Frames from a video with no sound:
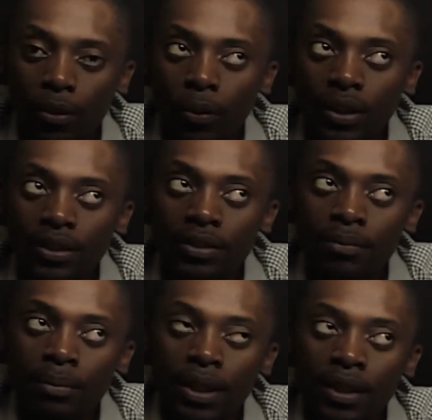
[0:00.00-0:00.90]
what is
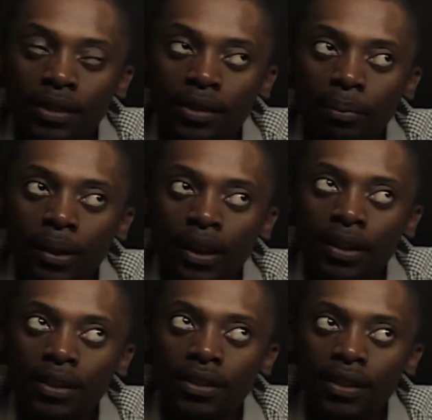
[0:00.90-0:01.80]
meant by
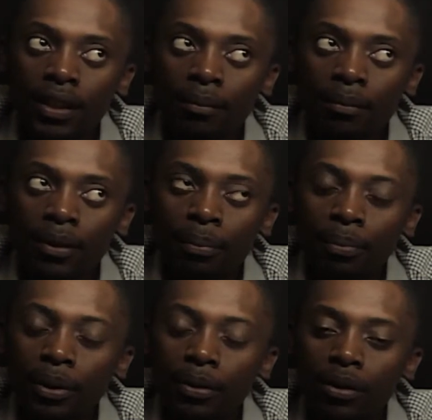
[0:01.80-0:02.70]
this term, the
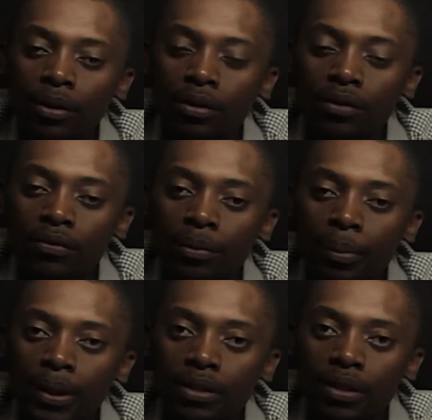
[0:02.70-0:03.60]
period of a
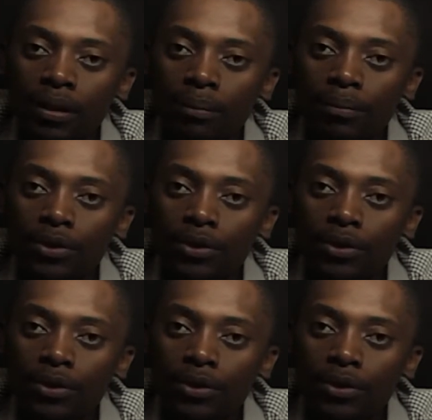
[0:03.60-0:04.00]
pendulum.